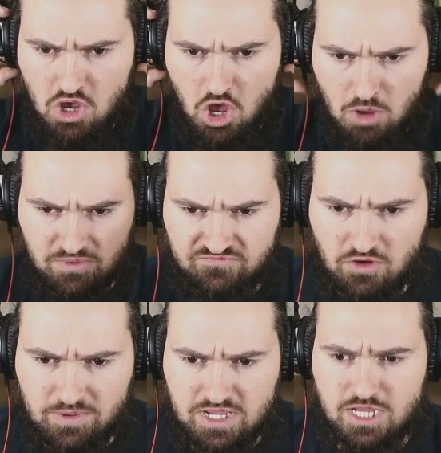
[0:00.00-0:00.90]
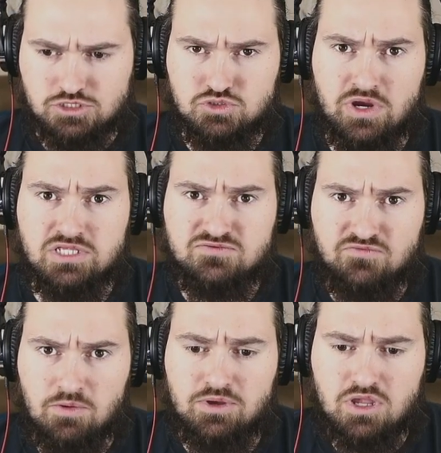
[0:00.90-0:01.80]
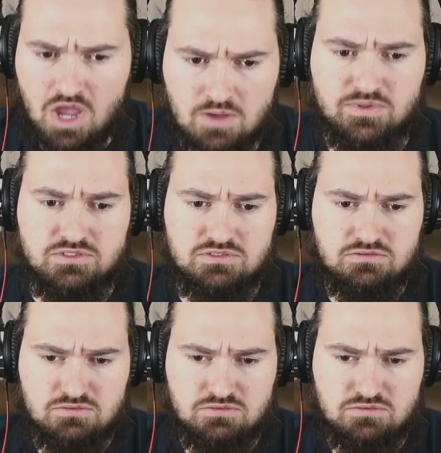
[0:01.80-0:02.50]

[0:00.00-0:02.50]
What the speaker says: homophobic, and transphobic comments.